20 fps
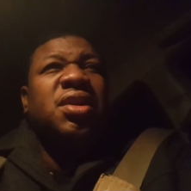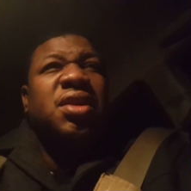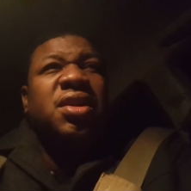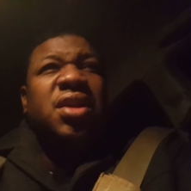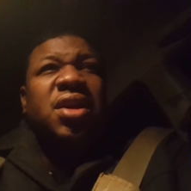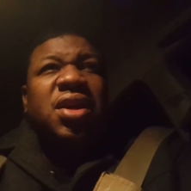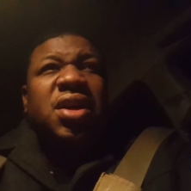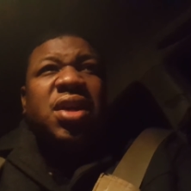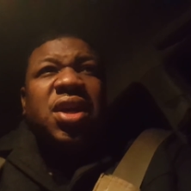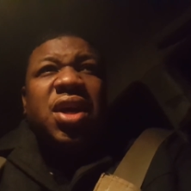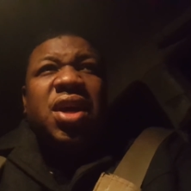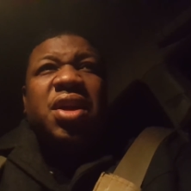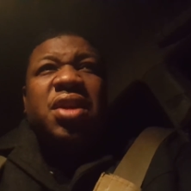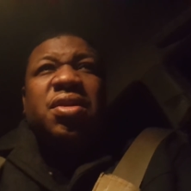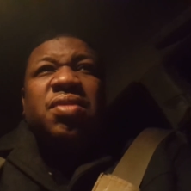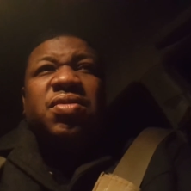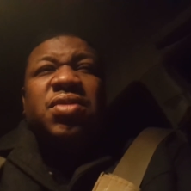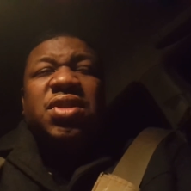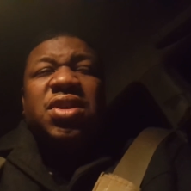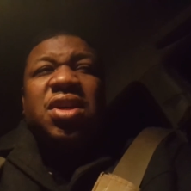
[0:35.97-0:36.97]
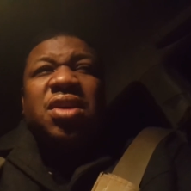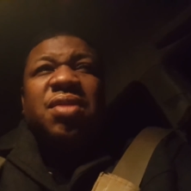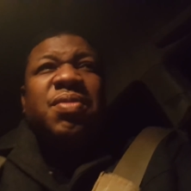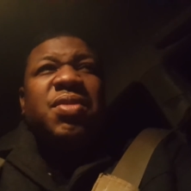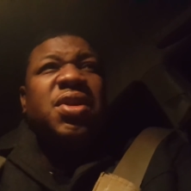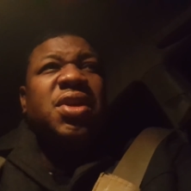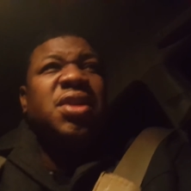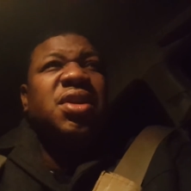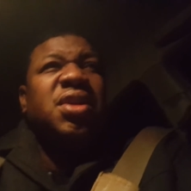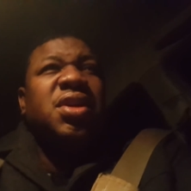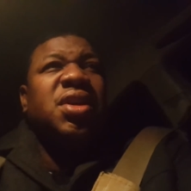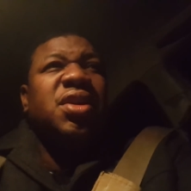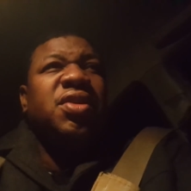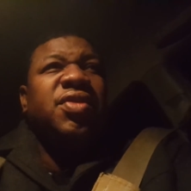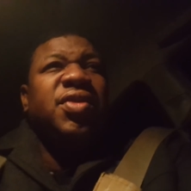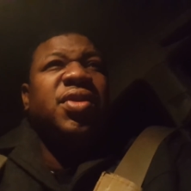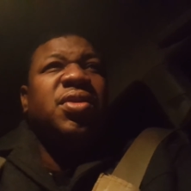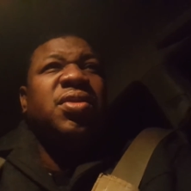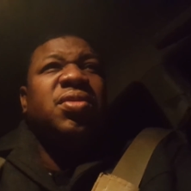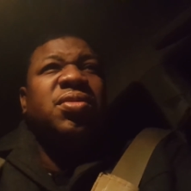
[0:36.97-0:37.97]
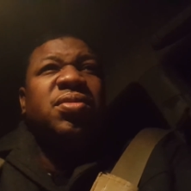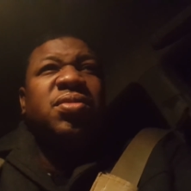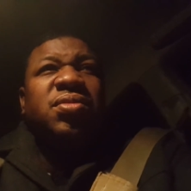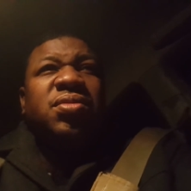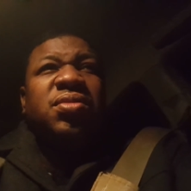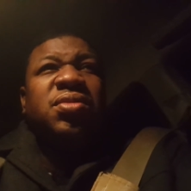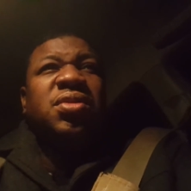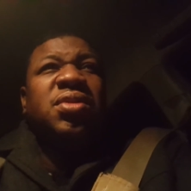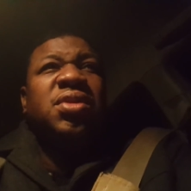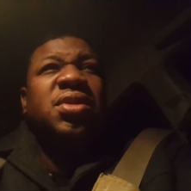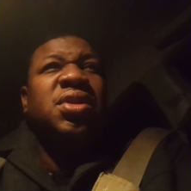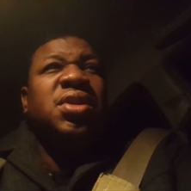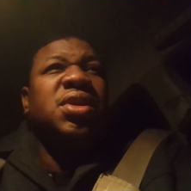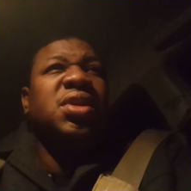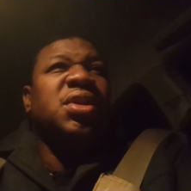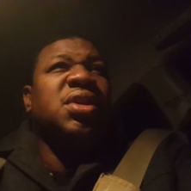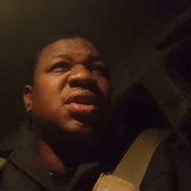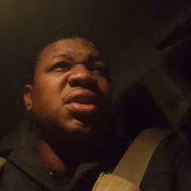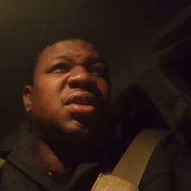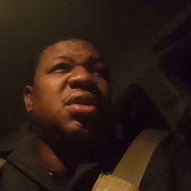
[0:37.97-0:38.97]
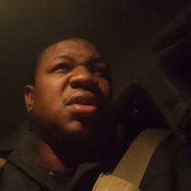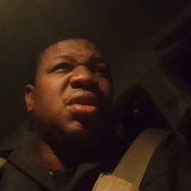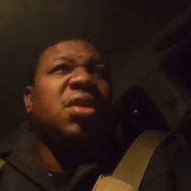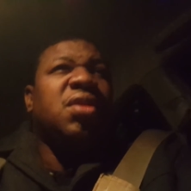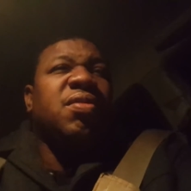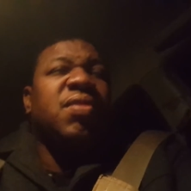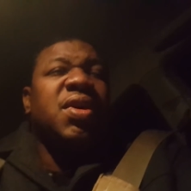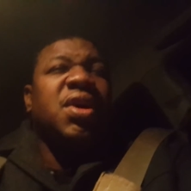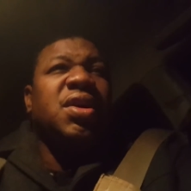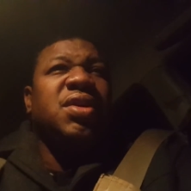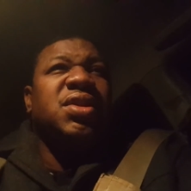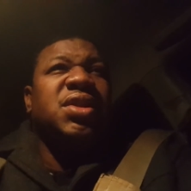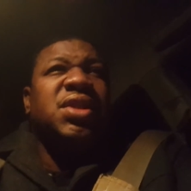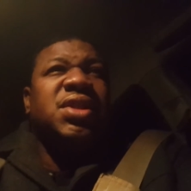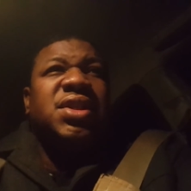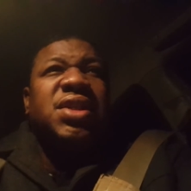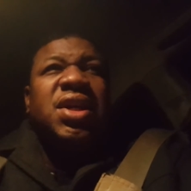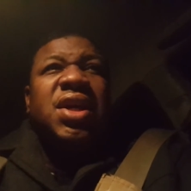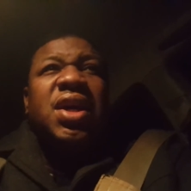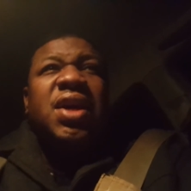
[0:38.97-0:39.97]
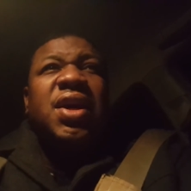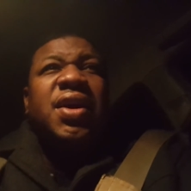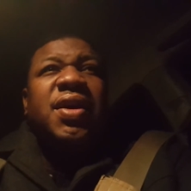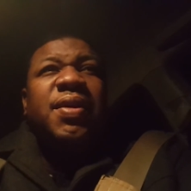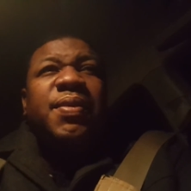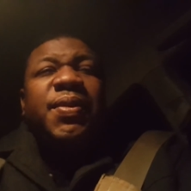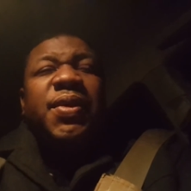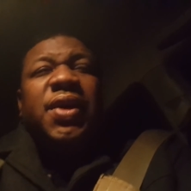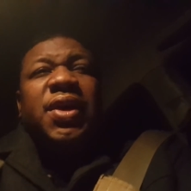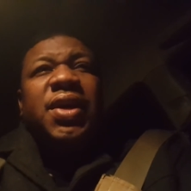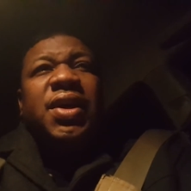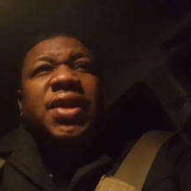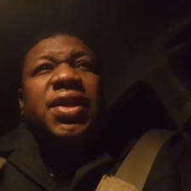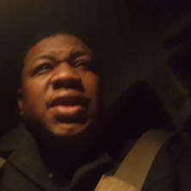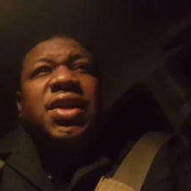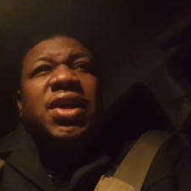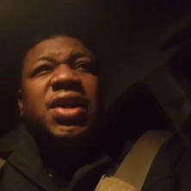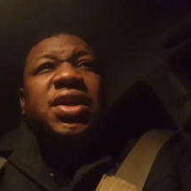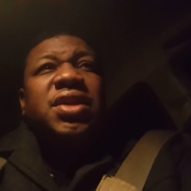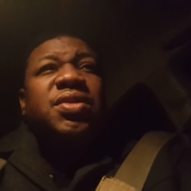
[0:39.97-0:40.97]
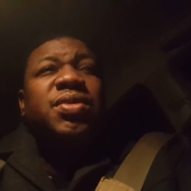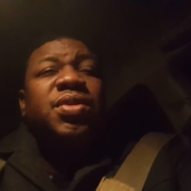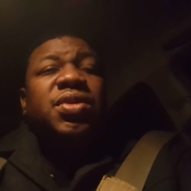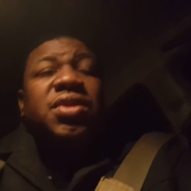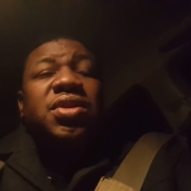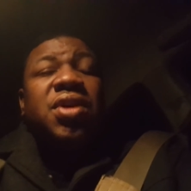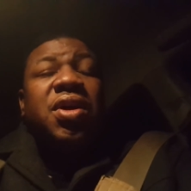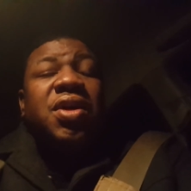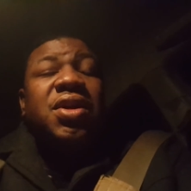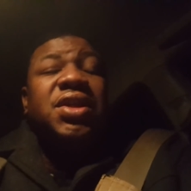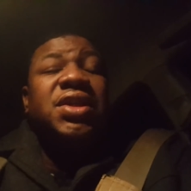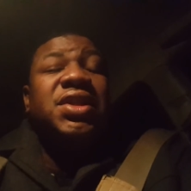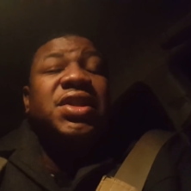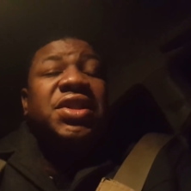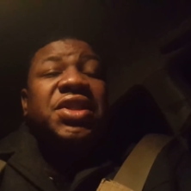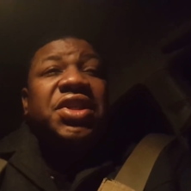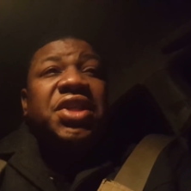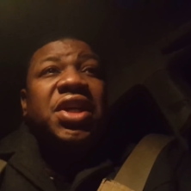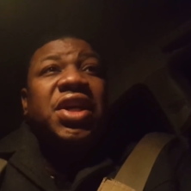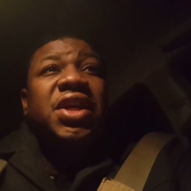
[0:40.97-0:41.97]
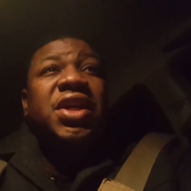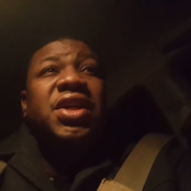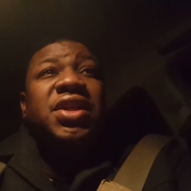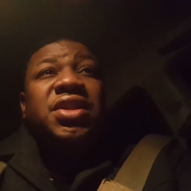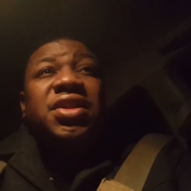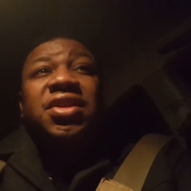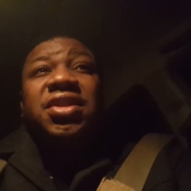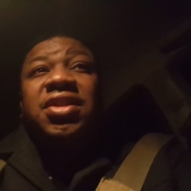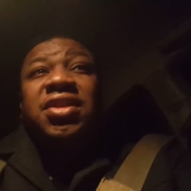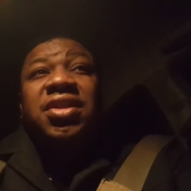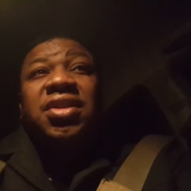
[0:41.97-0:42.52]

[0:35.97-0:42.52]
Nick Cannon was coming into his own around this time, and things were starting to change